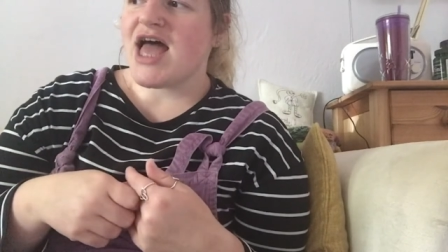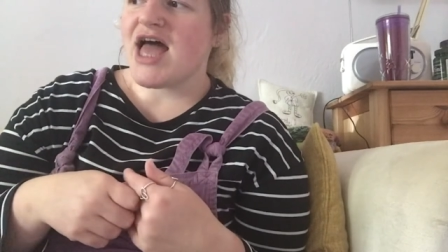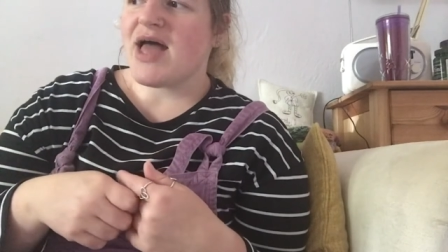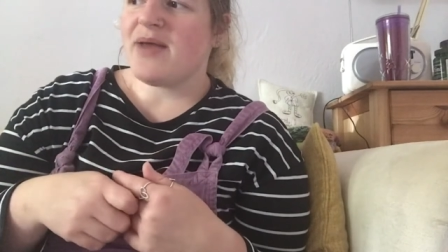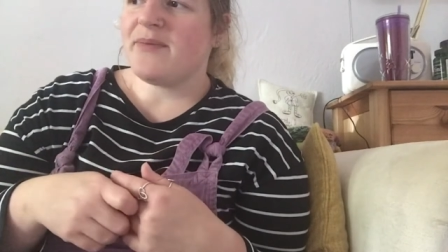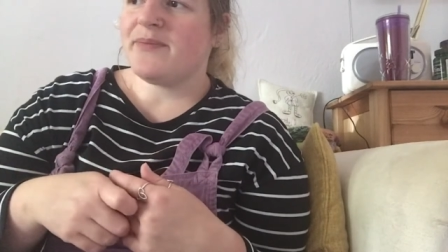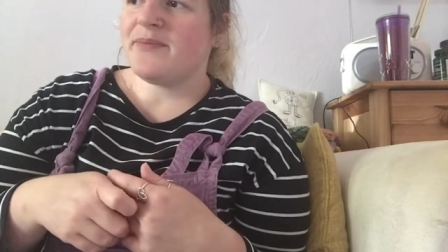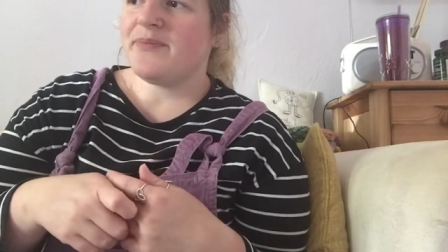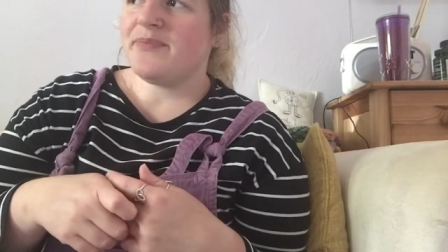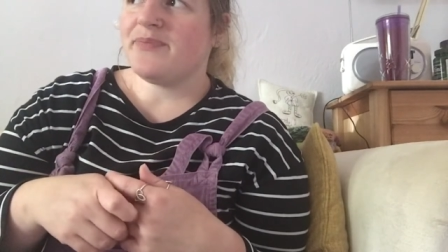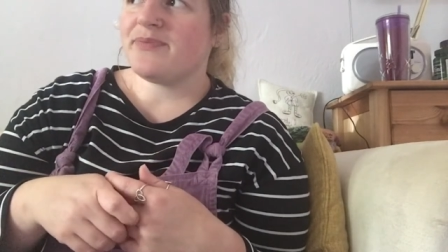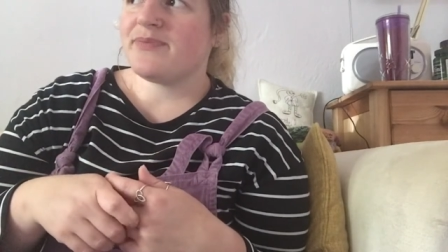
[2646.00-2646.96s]

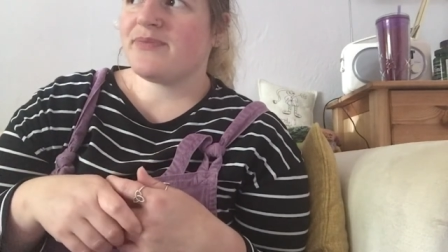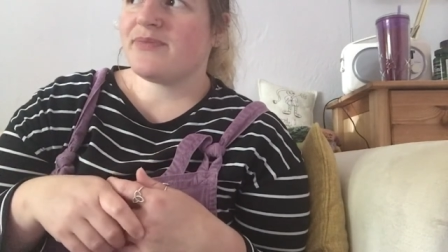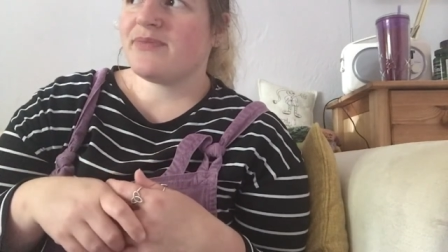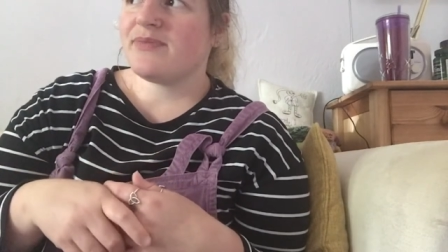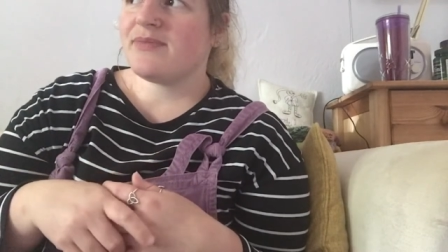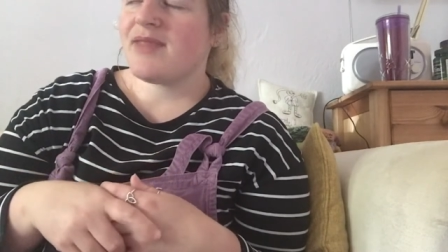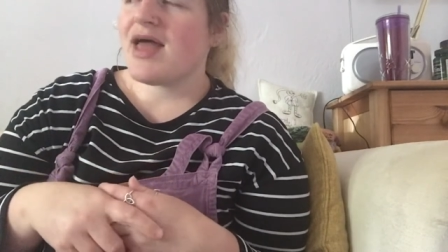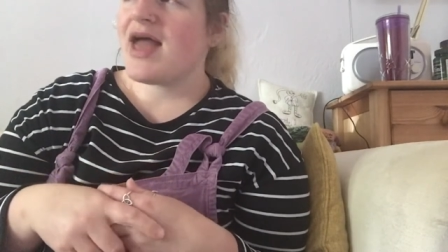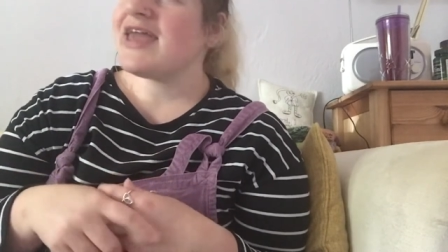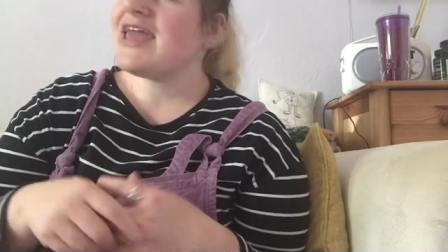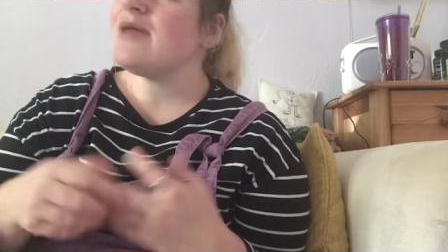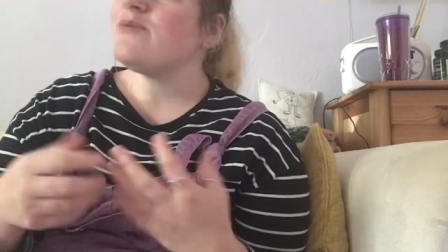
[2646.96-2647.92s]
Um,
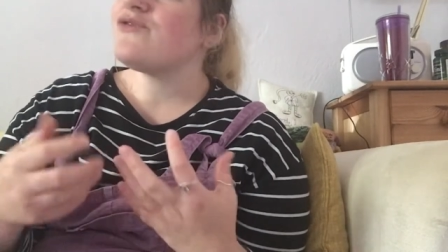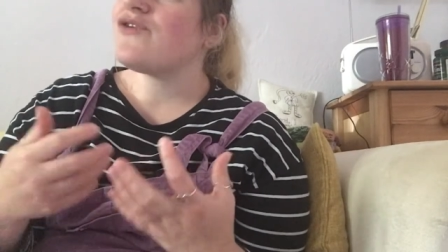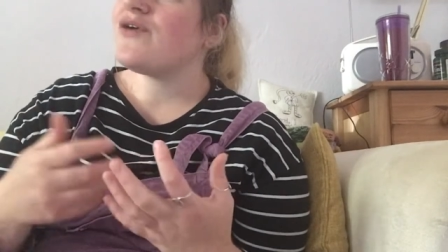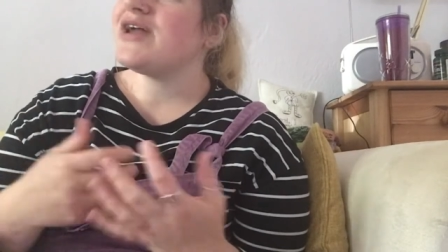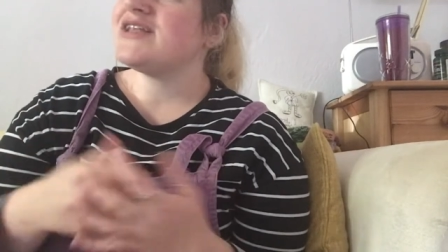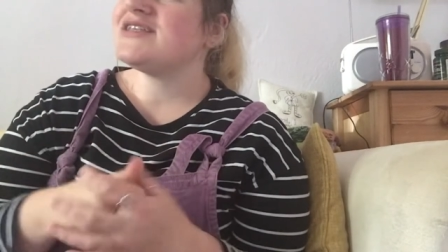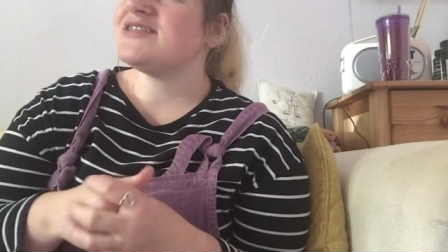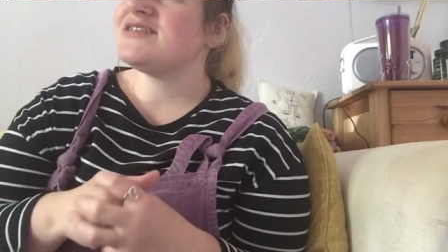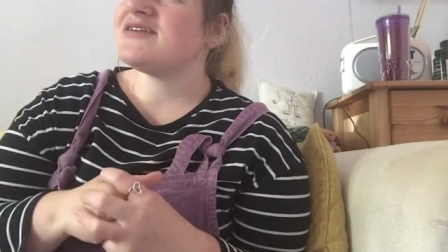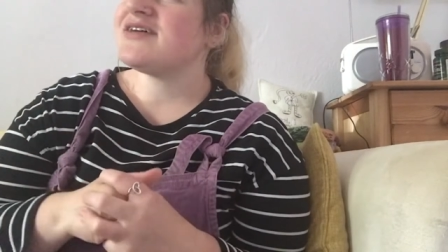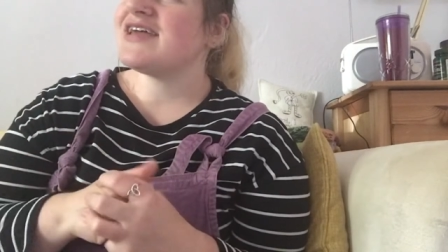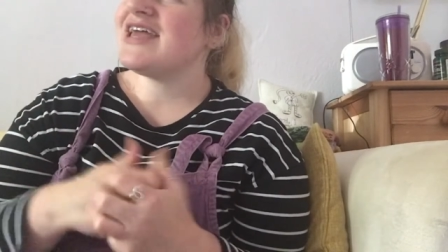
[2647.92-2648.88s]
I keep trying,
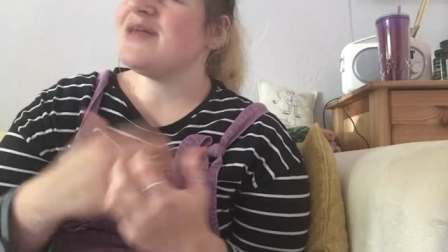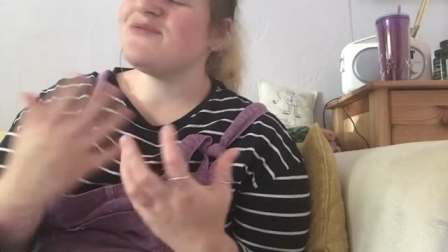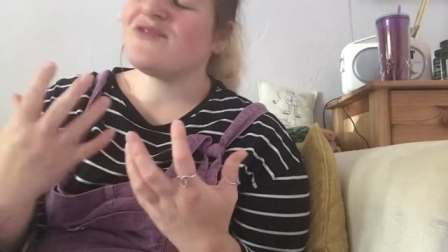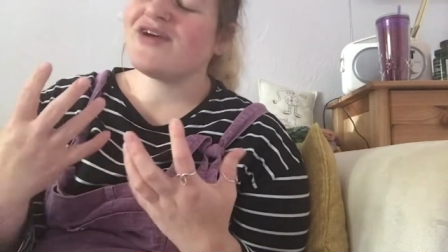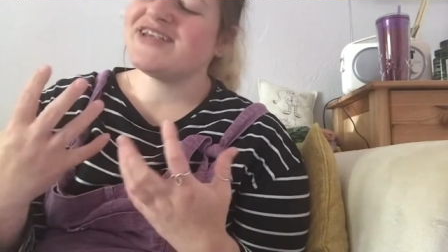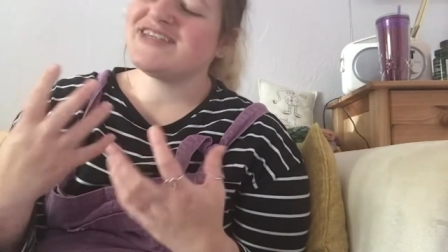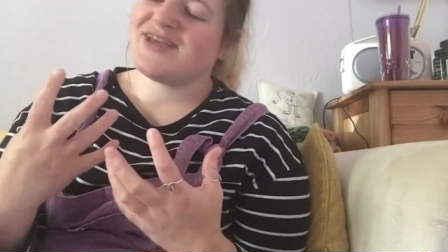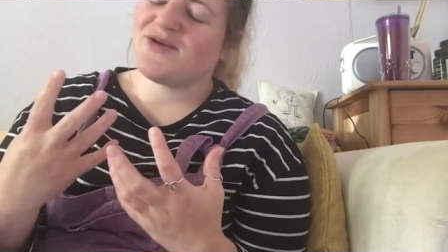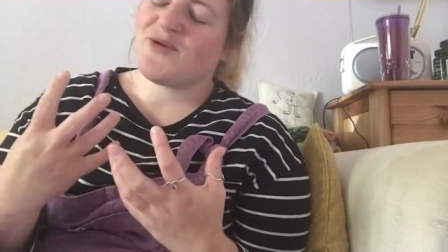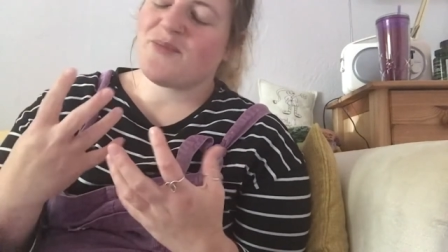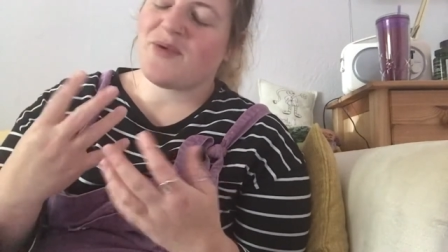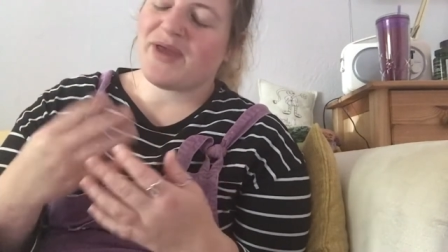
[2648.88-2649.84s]
I keep
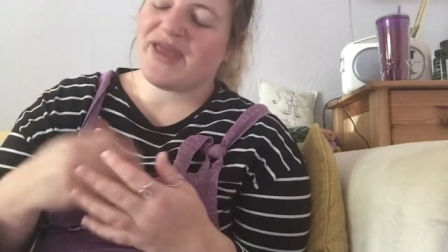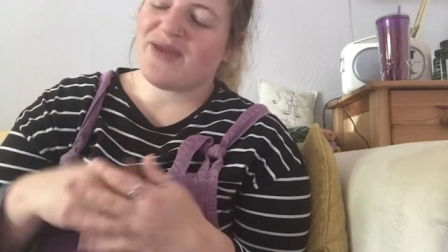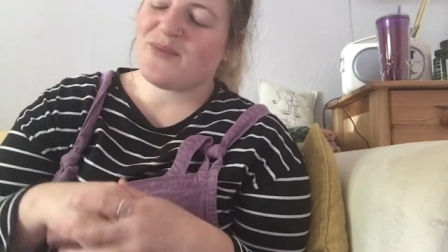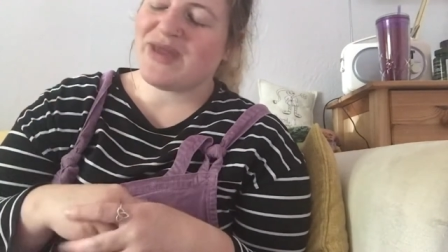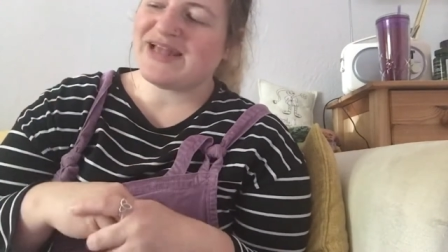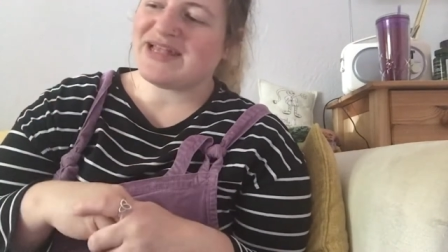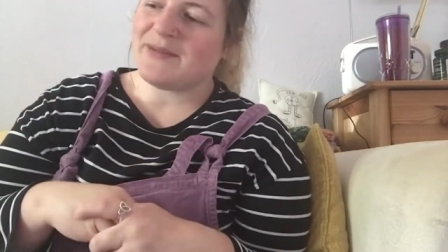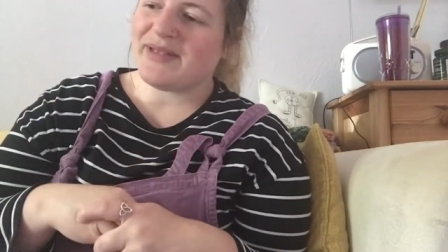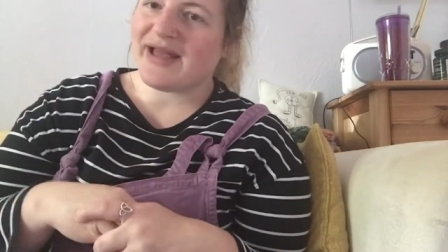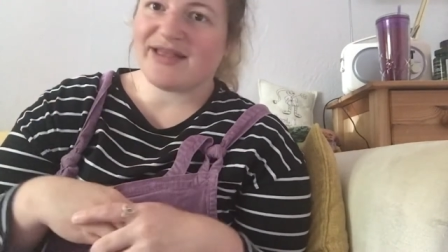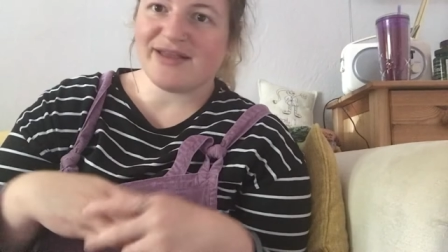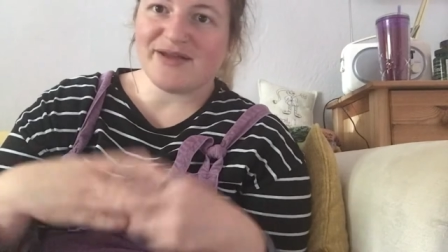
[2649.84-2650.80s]
writing on my weekly
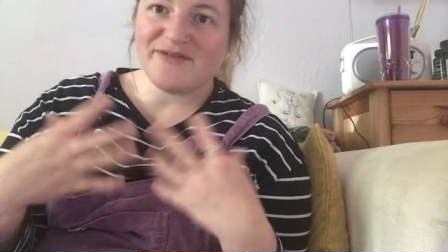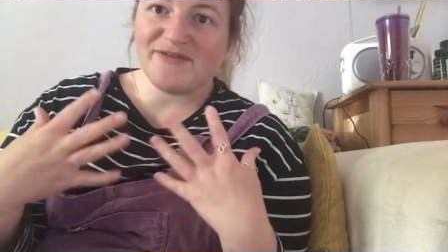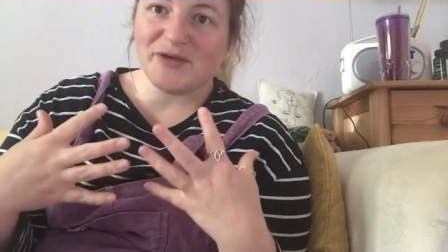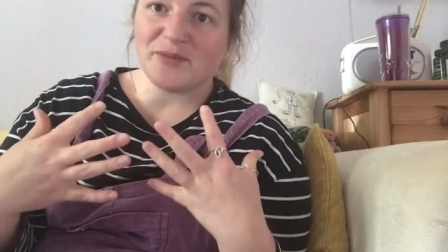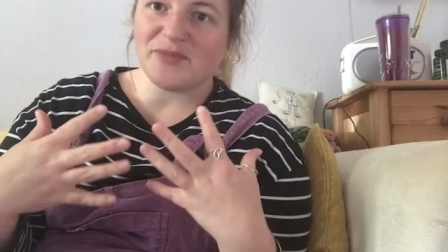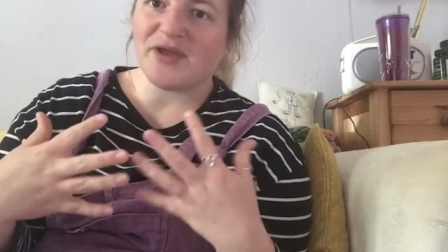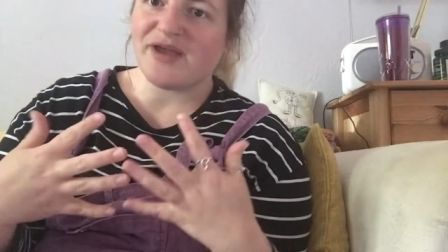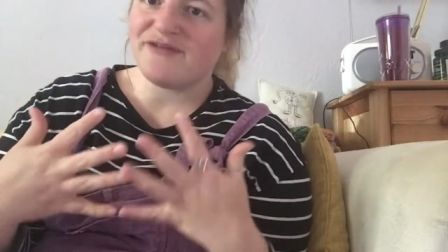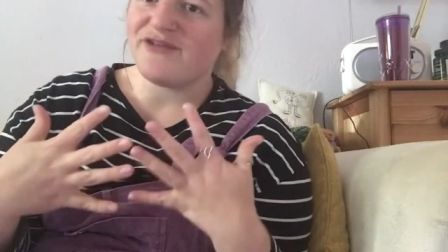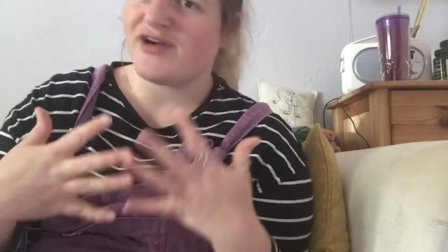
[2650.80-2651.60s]
planner, film night,